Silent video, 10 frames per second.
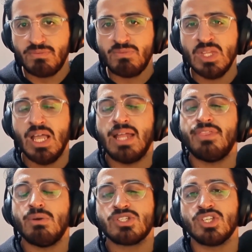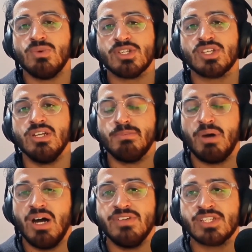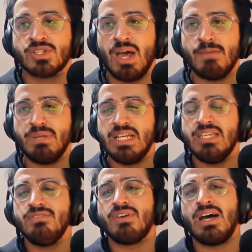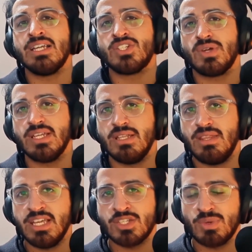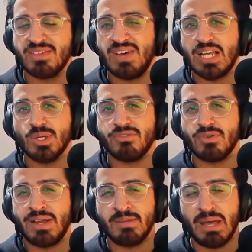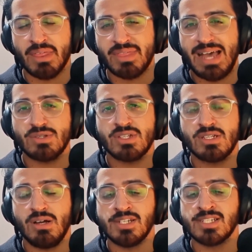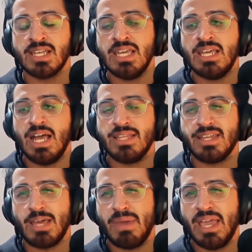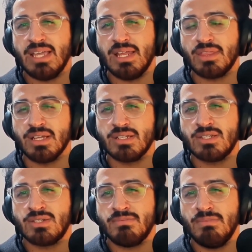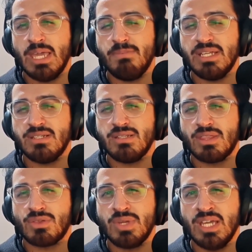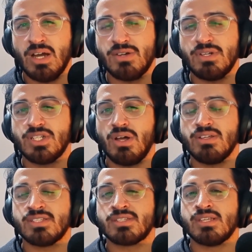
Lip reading: and those 2 were certainly part of it. So I believe I traded this with a value of around about $1,000, and then I paid, I think, maybe $300